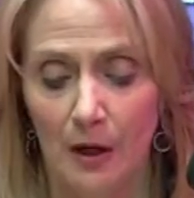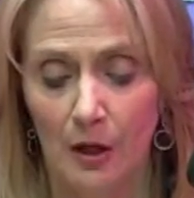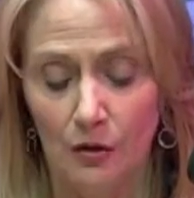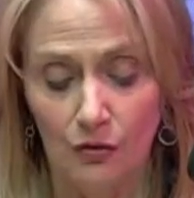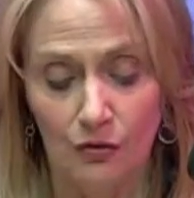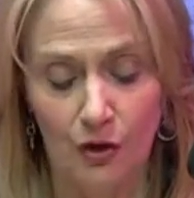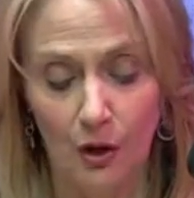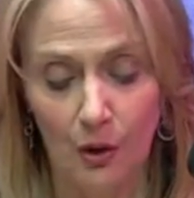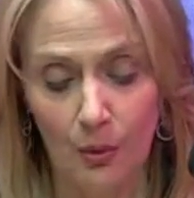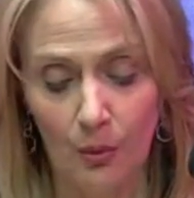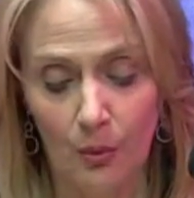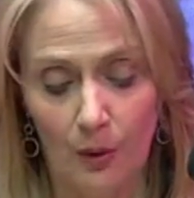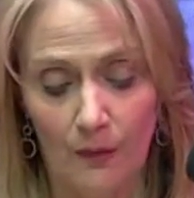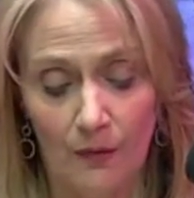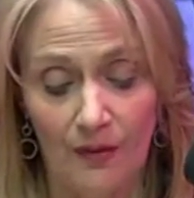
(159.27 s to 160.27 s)
So
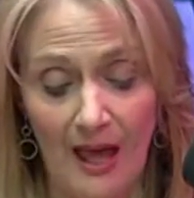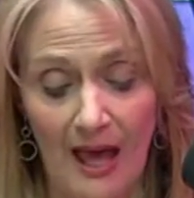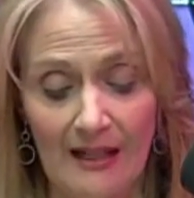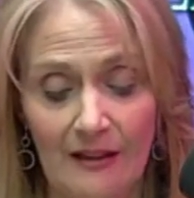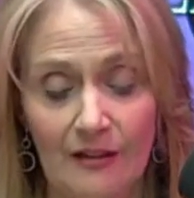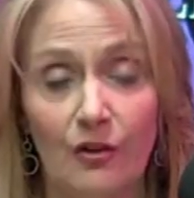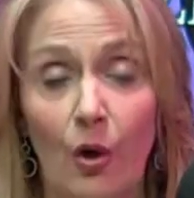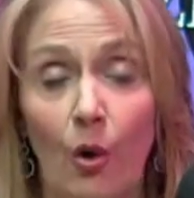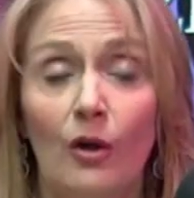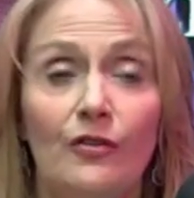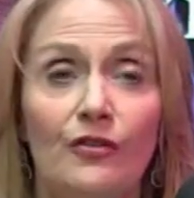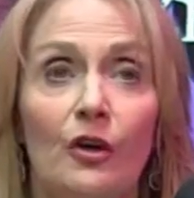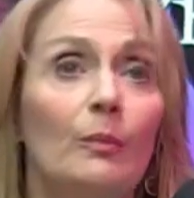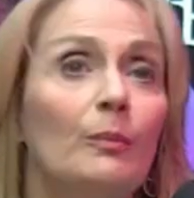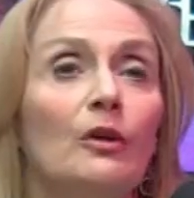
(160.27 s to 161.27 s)
that is
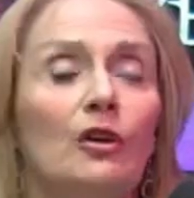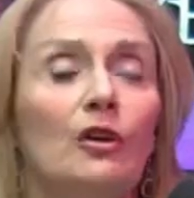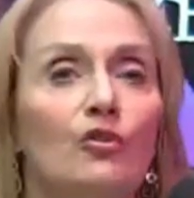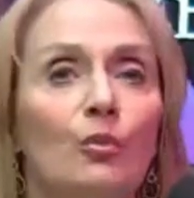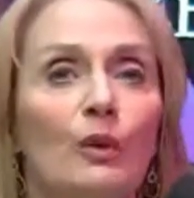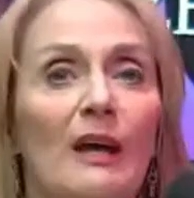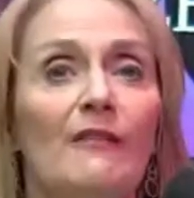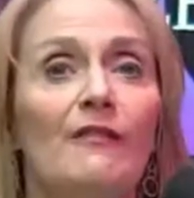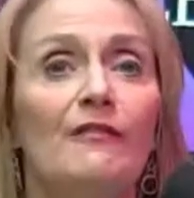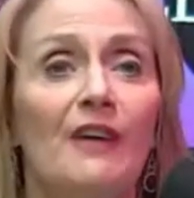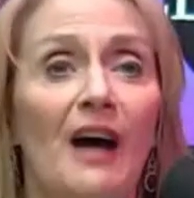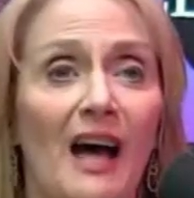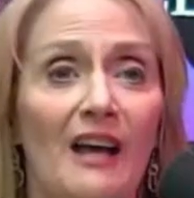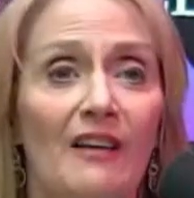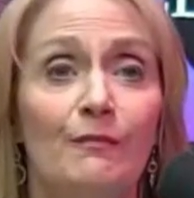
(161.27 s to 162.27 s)
also because we have
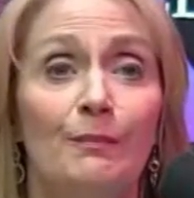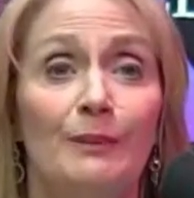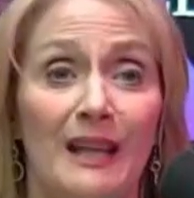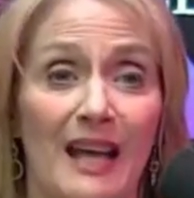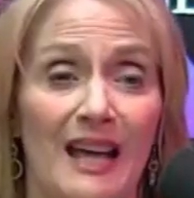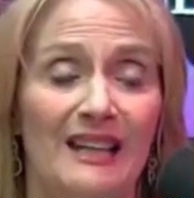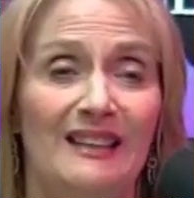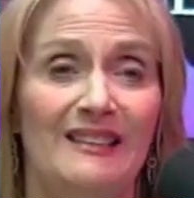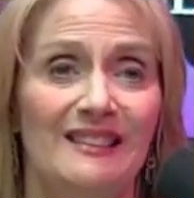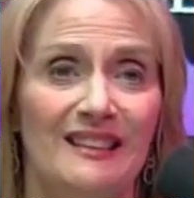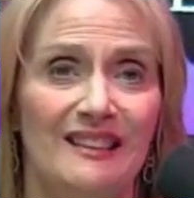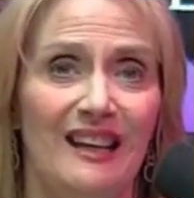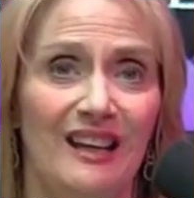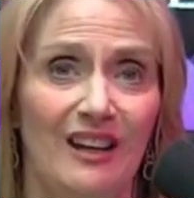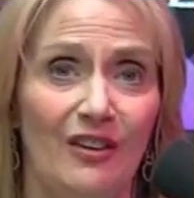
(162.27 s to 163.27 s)
five planets
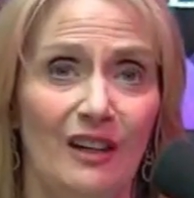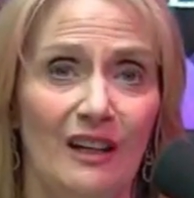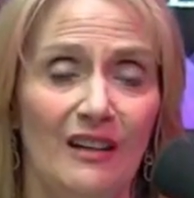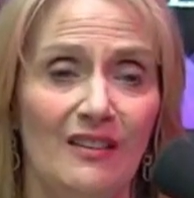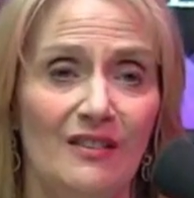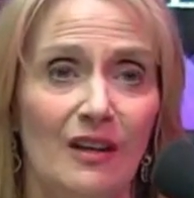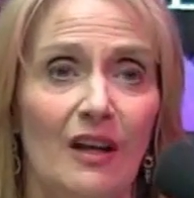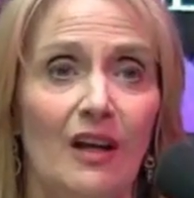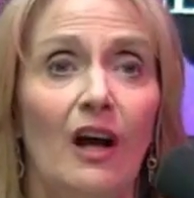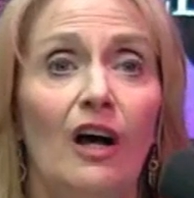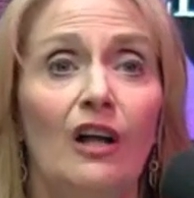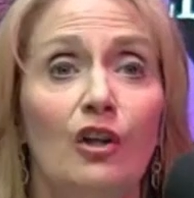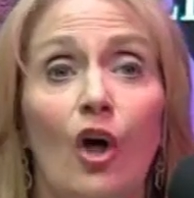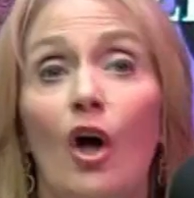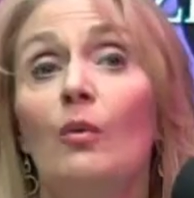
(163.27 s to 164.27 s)
in Aries,
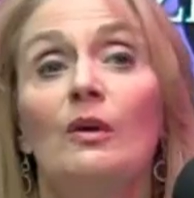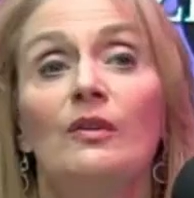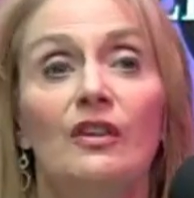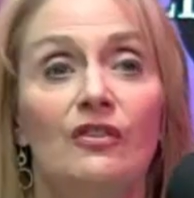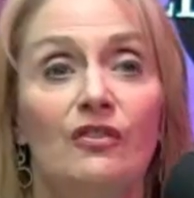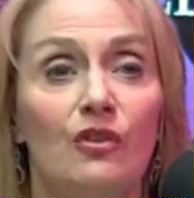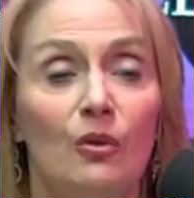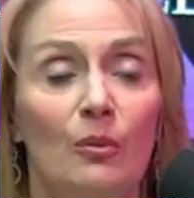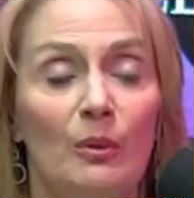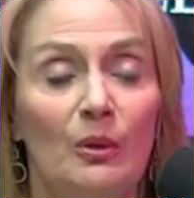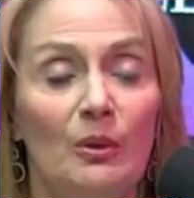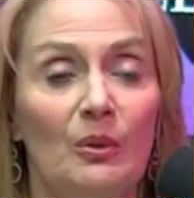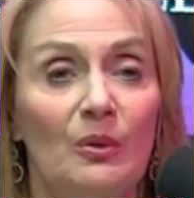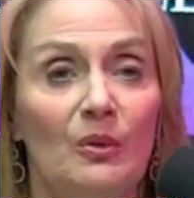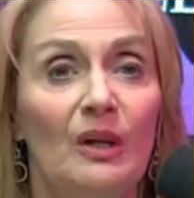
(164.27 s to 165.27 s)
along with this new
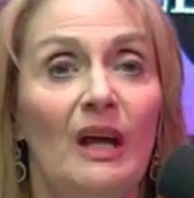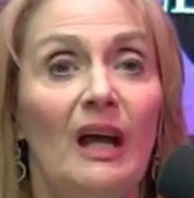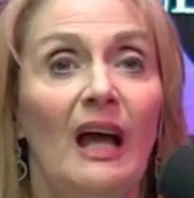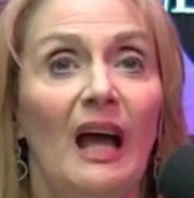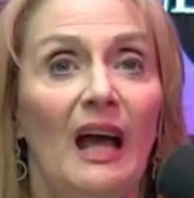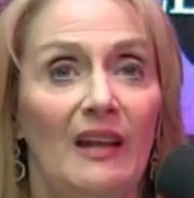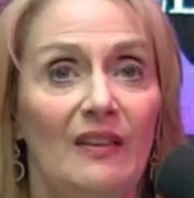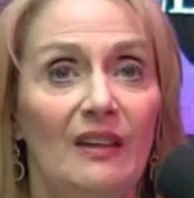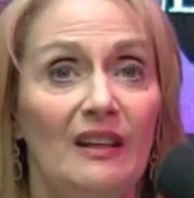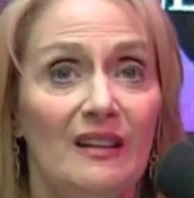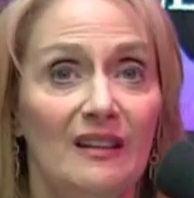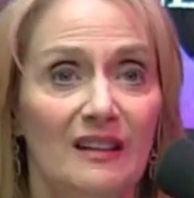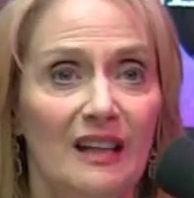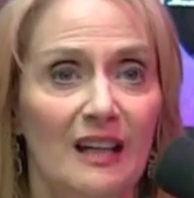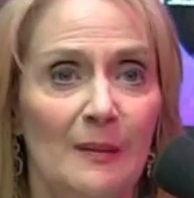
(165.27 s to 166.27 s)
moon and the
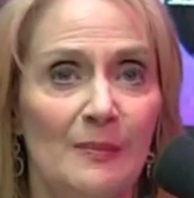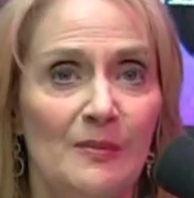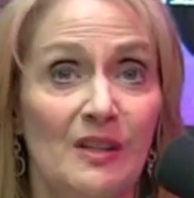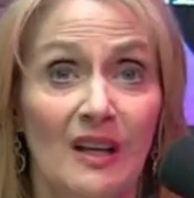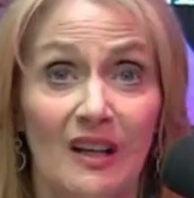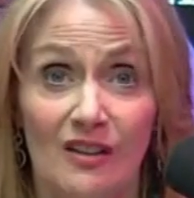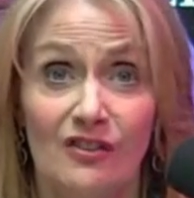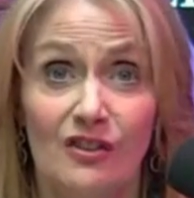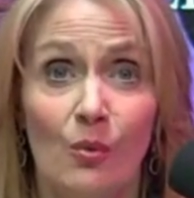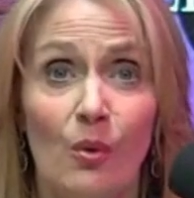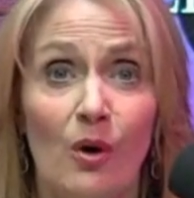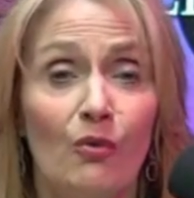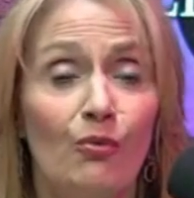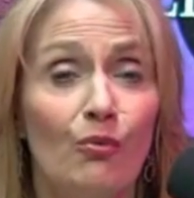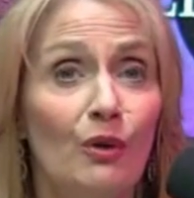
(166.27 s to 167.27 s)
eclipse. So
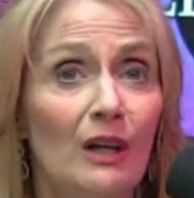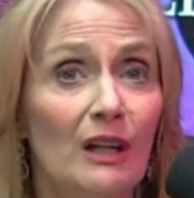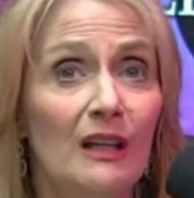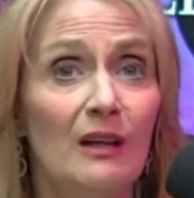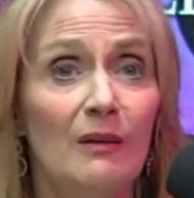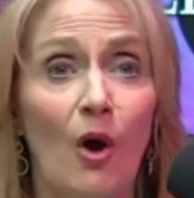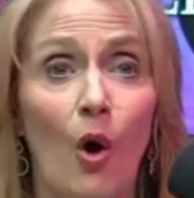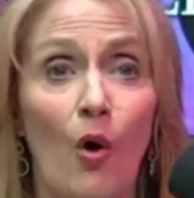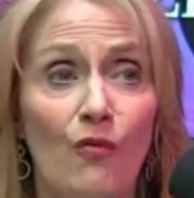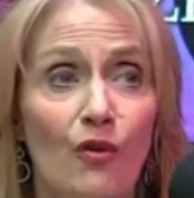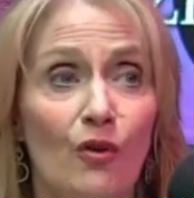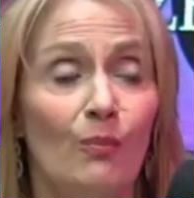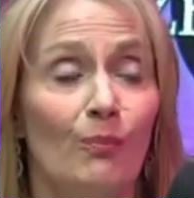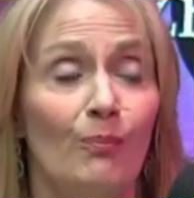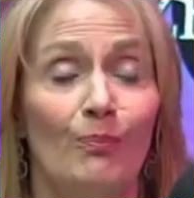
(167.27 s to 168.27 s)
we're really
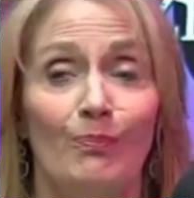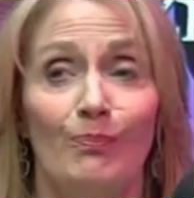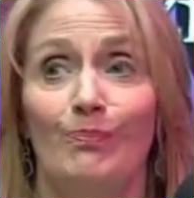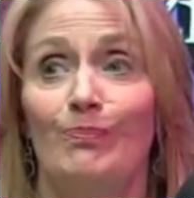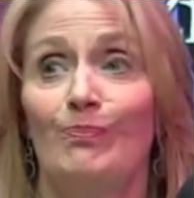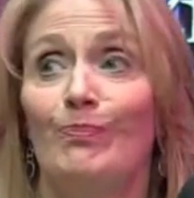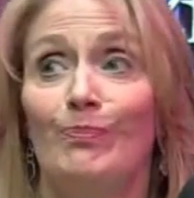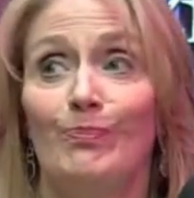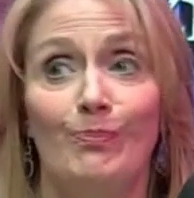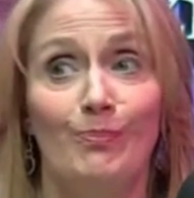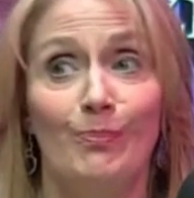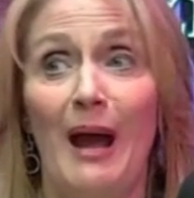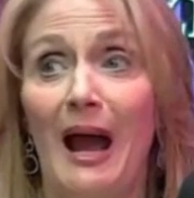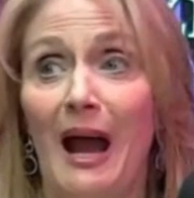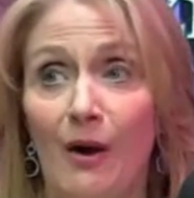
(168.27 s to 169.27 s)

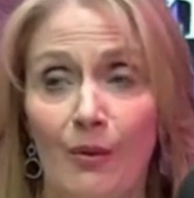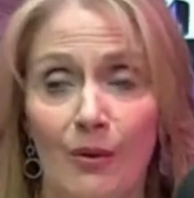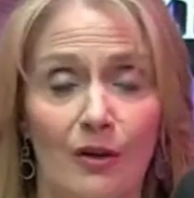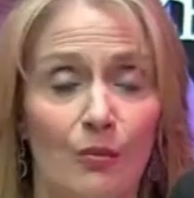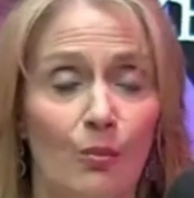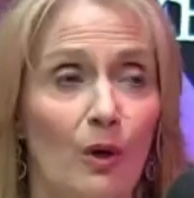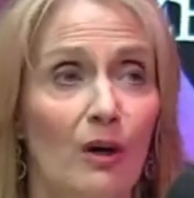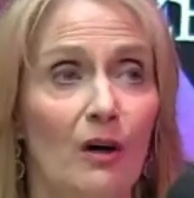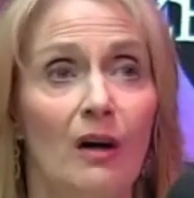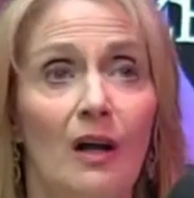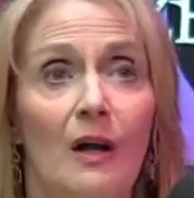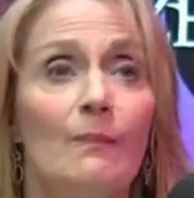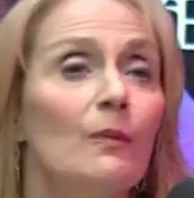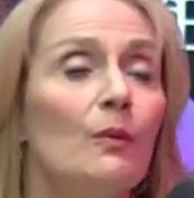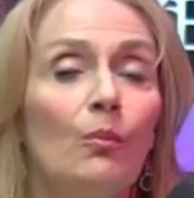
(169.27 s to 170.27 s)
overpowered. We're
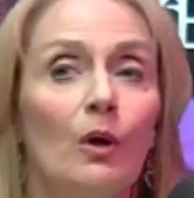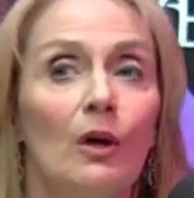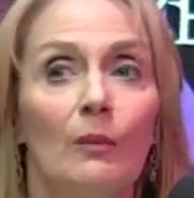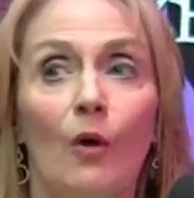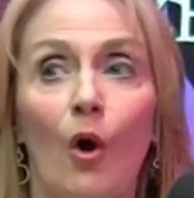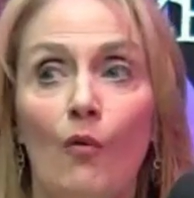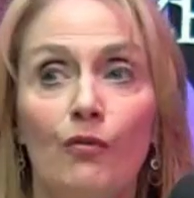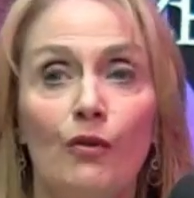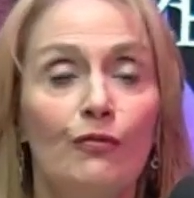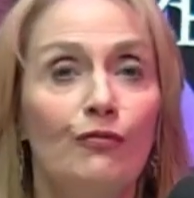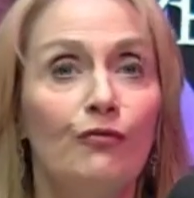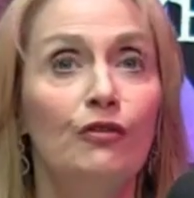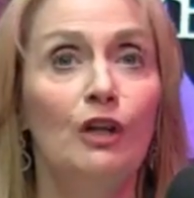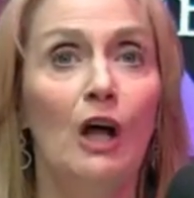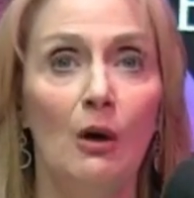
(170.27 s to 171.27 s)
we're
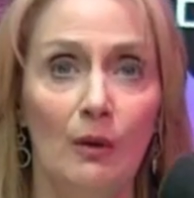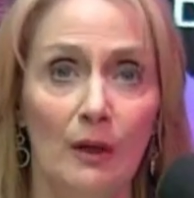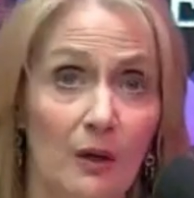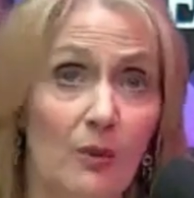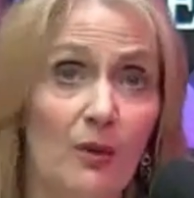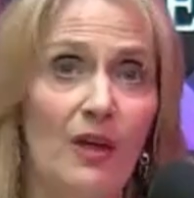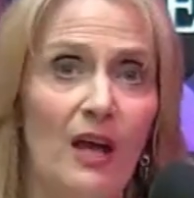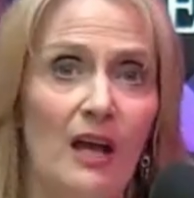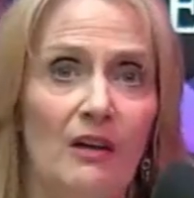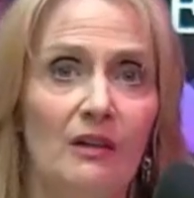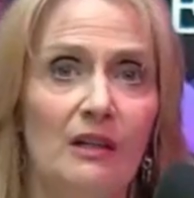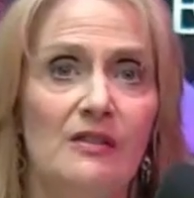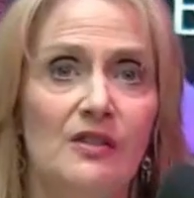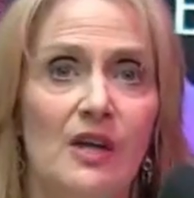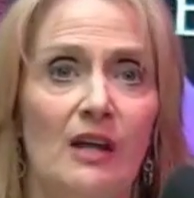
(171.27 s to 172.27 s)
overflowing with
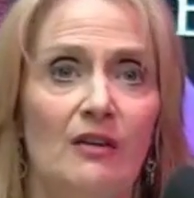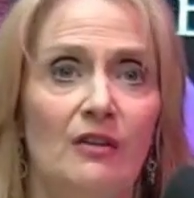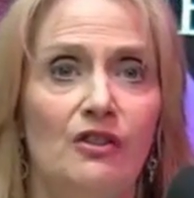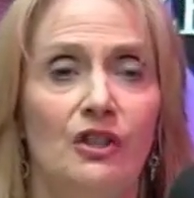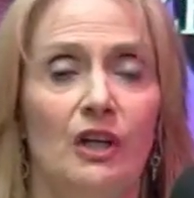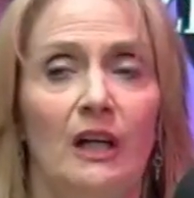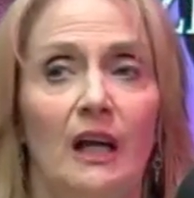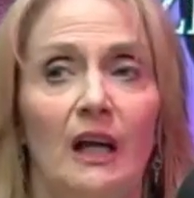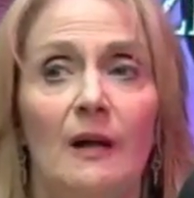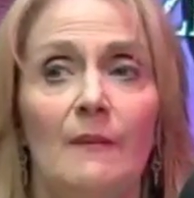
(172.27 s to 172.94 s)
Aries energy.